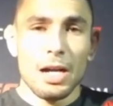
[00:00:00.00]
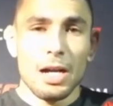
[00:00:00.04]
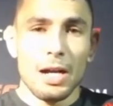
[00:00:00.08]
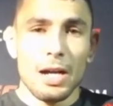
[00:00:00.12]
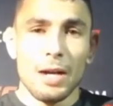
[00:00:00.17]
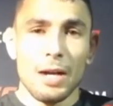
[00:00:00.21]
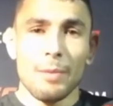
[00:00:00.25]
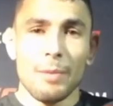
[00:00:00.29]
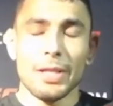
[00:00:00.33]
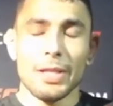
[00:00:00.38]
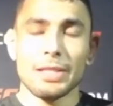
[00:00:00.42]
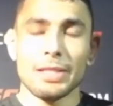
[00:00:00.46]

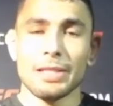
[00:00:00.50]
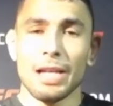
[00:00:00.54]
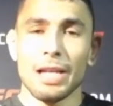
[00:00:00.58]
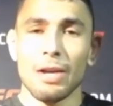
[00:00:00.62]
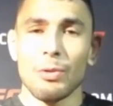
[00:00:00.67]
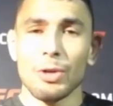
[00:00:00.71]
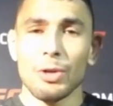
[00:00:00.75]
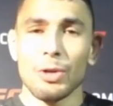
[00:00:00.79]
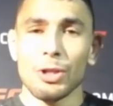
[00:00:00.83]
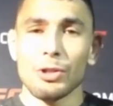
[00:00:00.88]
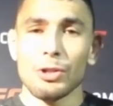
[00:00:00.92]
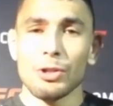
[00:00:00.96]
Um, it's
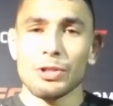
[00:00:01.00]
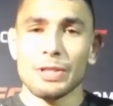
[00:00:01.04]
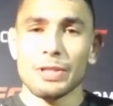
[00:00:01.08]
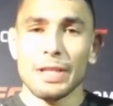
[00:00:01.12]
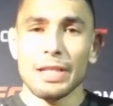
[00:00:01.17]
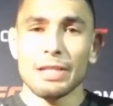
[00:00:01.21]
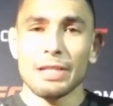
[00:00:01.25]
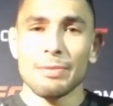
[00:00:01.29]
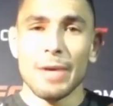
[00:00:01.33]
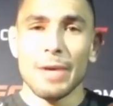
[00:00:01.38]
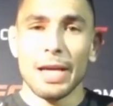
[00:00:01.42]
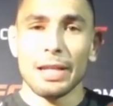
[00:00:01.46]
kind of one of those
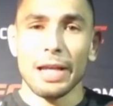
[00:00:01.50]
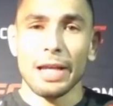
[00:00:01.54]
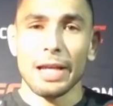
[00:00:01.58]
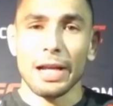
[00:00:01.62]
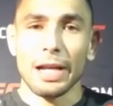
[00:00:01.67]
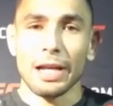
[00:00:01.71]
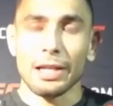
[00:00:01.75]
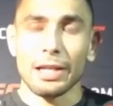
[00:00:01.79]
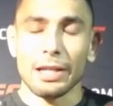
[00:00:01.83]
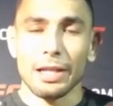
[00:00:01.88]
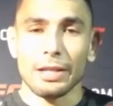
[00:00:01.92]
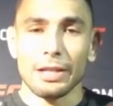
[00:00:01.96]
things, man.
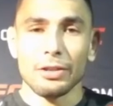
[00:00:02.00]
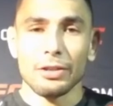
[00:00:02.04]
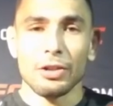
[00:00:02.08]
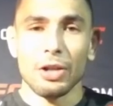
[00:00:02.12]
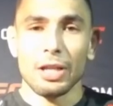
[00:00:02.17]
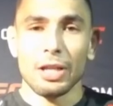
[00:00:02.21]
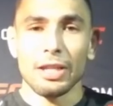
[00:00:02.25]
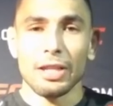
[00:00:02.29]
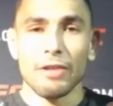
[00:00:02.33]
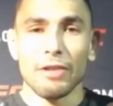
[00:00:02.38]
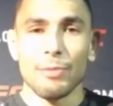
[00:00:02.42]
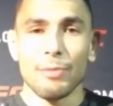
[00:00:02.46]
Like I,
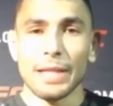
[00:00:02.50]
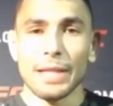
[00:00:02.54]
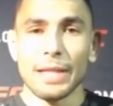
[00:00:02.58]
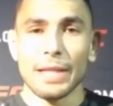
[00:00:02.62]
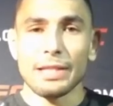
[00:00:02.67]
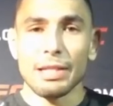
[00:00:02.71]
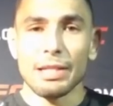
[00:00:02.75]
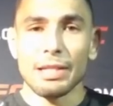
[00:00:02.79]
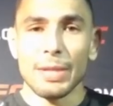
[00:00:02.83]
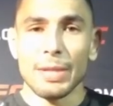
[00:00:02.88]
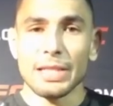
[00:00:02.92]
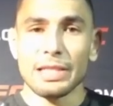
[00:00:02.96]
you know, I love my
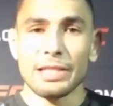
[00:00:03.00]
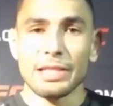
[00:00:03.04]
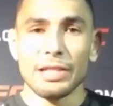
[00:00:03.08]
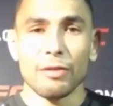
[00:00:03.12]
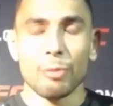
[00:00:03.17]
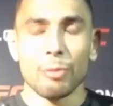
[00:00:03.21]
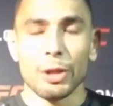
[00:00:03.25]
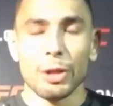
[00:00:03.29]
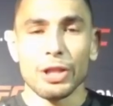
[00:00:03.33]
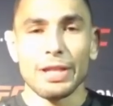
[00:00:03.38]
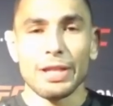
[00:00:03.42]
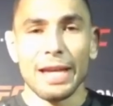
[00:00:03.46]
teammates and
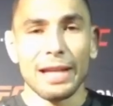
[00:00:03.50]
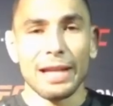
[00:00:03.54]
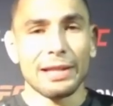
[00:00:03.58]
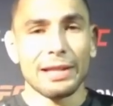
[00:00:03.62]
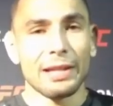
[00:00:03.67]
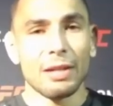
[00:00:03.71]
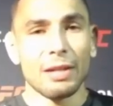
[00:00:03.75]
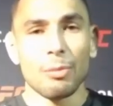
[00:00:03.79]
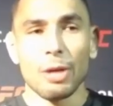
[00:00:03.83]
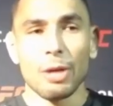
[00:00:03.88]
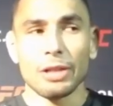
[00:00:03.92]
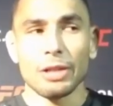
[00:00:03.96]
stuff, but you
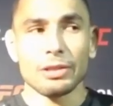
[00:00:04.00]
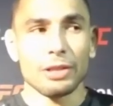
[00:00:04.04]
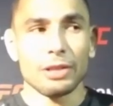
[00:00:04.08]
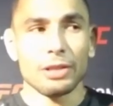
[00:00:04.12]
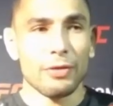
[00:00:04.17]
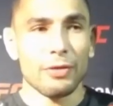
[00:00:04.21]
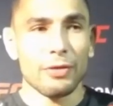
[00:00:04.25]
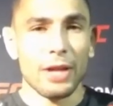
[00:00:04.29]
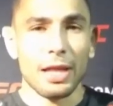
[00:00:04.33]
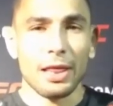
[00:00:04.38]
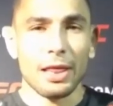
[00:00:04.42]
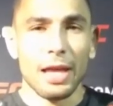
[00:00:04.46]
can't think about
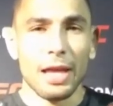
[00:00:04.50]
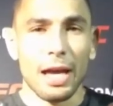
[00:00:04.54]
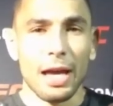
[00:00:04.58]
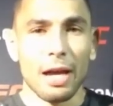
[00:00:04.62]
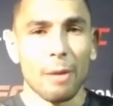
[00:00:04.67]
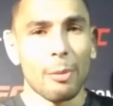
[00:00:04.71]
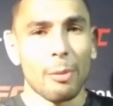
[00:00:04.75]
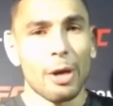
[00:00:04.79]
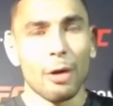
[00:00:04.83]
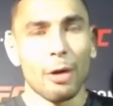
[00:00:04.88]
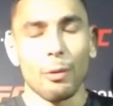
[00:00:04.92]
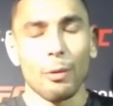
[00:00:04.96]
stuff like
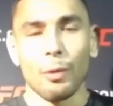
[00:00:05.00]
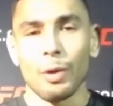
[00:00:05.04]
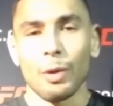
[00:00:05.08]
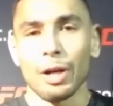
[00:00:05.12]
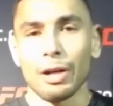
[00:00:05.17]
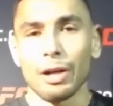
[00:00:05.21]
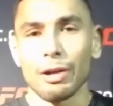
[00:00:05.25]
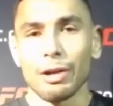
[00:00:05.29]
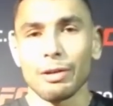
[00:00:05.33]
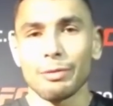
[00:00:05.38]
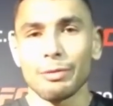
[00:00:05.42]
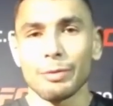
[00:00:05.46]
that about
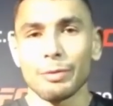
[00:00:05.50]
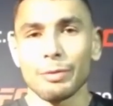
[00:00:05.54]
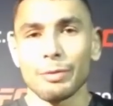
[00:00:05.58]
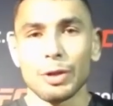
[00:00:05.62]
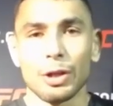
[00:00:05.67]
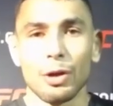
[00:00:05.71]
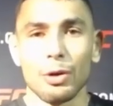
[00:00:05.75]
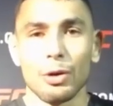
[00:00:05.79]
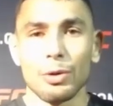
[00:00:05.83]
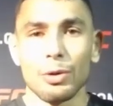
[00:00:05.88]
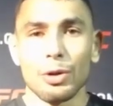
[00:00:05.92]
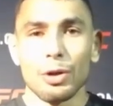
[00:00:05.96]
what you
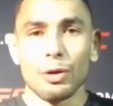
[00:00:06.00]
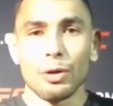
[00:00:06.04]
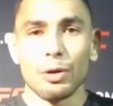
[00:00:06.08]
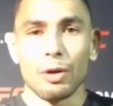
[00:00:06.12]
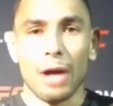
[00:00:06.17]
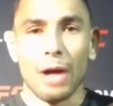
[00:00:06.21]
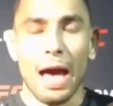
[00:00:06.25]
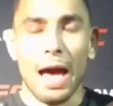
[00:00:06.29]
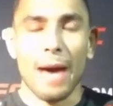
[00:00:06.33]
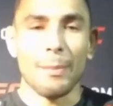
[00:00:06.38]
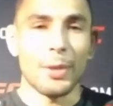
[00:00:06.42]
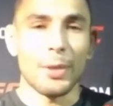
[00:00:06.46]
know
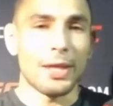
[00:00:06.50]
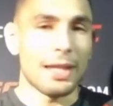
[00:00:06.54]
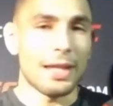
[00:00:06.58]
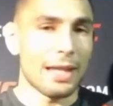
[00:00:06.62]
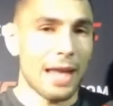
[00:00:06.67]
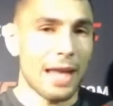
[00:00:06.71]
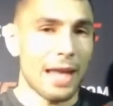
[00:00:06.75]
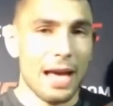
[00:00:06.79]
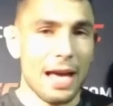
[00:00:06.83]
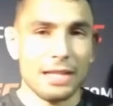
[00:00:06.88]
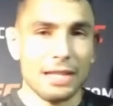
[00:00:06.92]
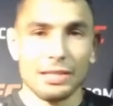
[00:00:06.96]
happened
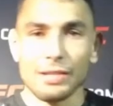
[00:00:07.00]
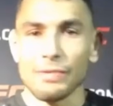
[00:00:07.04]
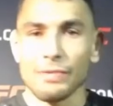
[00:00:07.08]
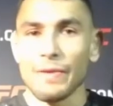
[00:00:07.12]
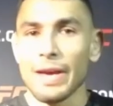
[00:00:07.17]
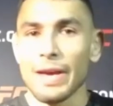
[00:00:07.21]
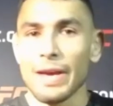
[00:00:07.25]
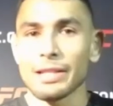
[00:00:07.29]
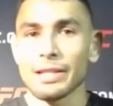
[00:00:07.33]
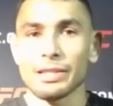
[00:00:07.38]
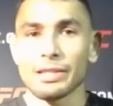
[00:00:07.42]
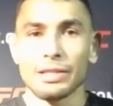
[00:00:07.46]
the last
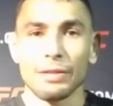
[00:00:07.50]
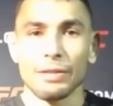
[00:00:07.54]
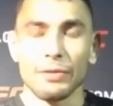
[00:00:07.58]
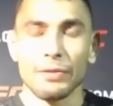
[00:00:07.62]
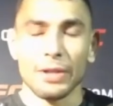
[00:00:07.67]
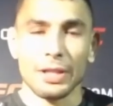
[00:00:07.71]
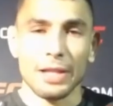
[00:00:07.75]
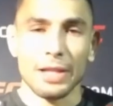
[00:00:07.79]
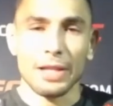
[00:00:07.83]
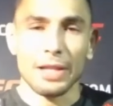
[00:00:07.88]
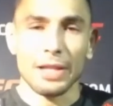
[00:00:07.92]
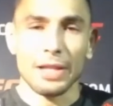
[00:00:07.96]
event, stuff
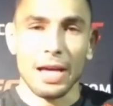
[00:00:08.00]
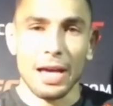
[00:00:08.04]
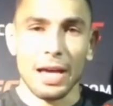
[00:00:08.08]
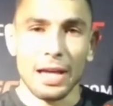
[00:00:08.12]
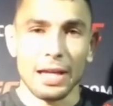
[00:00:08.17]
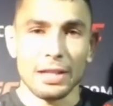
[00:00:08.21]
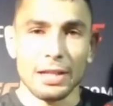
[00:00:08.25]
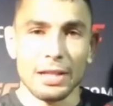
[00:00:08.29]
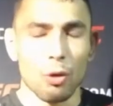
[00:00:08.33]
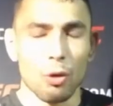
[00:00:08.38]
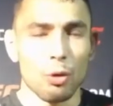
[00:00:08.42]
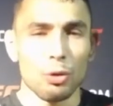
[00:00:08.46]
like that.
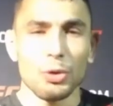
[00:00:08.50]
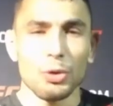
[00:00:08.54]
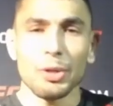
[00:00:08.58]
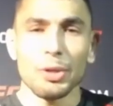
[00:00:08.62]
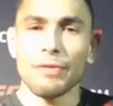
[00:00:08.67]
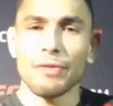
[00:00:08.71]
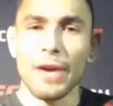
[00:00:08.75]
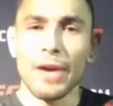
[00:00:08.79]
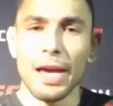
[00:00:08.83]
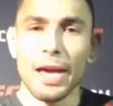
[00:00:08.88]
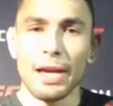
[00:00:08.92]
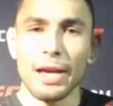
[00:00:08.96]
It's a whole
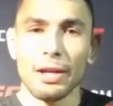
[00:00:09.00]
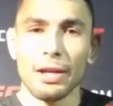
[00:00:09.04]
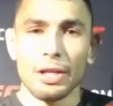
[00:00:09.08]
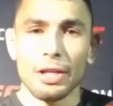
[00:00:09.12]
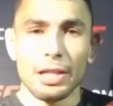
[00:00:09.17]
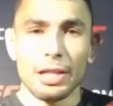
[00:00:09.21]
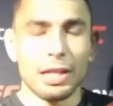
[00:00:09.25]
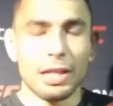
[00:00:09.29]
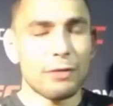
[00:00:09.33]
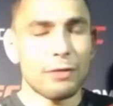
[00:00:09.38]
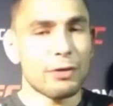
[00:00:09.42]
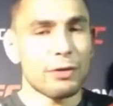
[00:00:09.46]
new event,
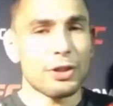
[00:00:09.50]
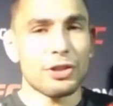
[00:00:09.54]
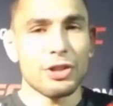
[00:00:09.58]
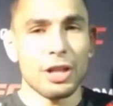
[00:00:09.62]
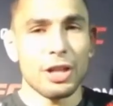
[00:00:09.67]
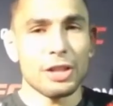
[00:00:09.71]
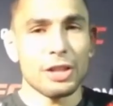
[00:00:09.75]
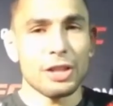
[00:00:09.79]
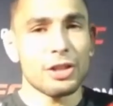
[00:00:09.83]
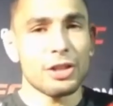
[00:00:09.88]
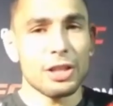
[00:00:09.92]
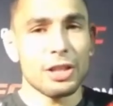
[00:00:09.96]
different
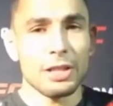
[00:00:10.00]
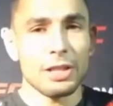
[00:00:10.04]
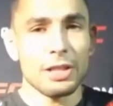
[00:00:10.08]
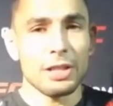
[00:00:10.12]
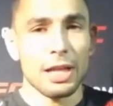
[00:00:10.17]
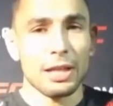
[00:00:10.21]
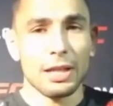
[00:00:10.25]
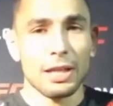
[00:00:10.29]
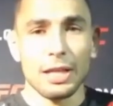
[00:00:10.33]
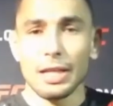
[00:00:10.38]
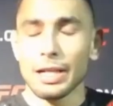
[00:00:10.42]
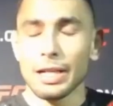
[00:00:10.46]
judges.
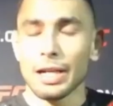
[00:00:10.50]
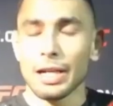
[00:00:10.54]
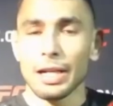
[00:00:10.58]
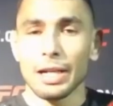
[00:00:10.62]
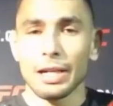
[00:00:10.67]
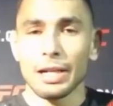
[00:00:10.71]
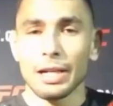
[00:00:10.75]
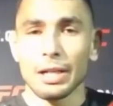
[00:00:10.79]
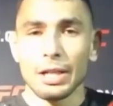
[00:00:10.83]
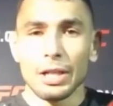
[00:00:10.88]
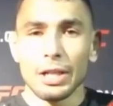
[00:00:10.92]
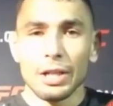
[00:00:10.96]
I think,
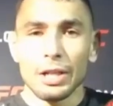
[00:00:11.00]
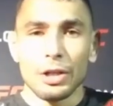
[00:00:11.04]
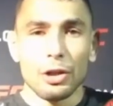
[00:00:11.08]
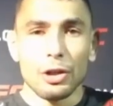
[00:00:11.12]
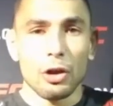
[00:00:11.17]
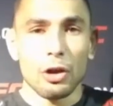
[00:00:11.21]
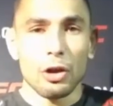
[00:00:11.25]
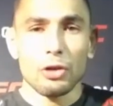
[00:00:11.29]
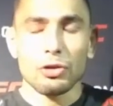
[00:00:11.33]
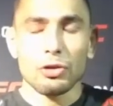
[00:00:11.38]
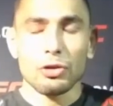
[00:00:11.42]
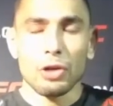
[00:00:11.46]
uh,
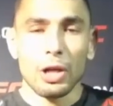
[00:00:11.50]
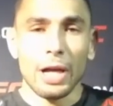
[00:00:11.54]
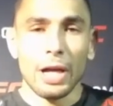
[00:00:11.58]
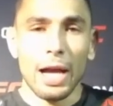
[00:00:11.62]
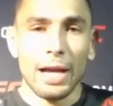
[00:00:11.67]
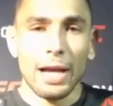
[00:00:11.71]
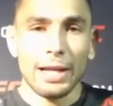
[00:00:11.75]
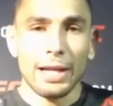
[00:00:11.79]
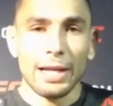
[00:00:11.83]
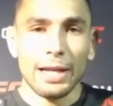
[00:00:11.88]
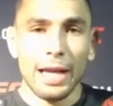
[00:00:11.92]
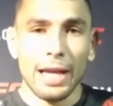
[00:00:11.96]
you know, so I,
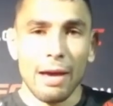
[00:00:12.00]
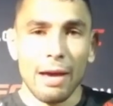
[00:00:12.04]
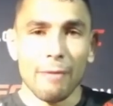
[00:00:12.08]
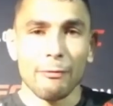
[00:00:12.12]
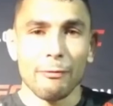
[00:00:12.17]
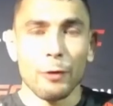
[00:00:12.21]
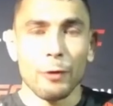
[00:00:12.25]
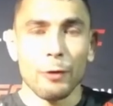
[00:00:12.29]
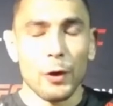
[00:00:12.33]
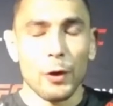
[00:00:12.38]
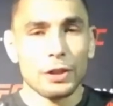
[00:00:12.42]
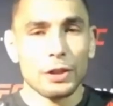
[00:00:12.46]
I,
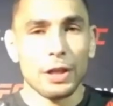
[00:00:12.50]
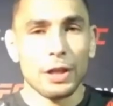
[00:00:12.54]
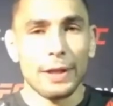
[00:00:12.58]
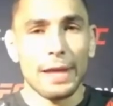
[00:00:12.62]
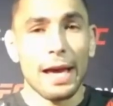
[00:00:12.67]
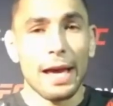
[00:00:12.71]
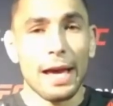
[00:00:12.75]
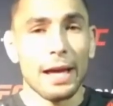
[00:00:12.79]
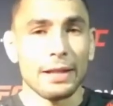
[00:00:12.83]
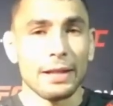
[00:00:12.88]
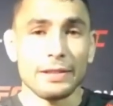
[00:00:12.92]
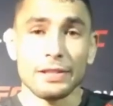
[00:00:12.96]
can't focus on
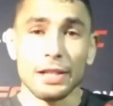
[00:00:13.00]
that.